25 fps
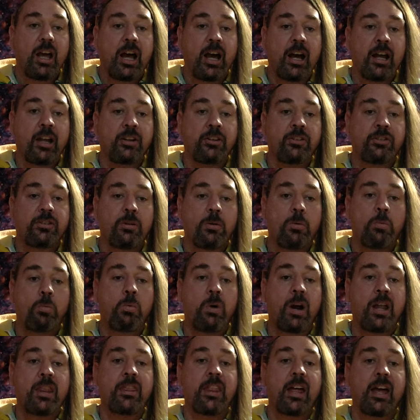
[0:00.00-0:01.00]
And
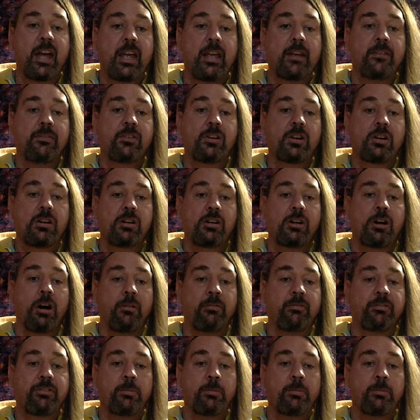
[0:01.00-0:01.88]
when they've gone